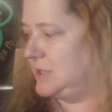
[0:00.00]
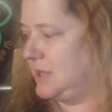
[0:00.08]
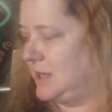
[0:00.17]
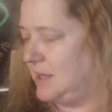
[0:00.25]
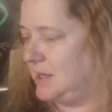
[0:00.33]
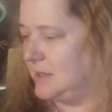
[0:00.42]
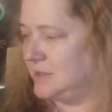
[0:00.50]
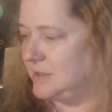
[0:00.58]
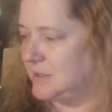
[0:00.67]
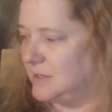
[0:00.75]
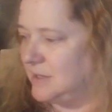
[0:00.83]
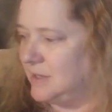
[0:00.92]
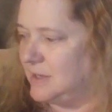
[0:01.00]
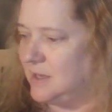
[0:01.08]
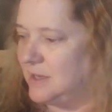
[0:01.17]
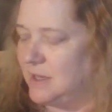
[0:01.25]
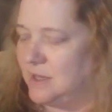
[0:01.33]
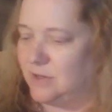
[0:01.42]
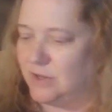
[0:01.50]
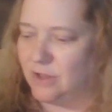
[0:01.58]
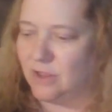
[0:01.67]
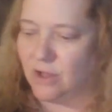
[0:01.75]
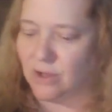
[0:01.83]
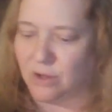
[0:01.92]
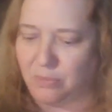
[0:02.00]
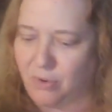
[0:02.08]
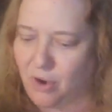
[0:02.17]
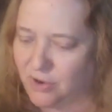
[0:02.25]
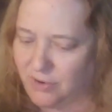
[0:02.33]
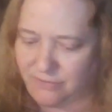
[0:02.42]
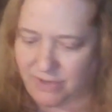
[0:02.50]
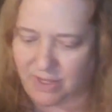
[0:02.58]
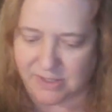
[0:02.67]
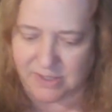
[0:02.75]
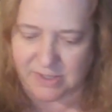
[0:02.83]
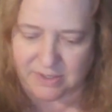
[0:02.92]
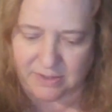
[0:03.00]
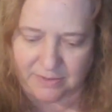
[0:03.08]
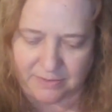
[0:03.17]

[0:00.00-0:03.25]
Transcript: things. No longer part of us.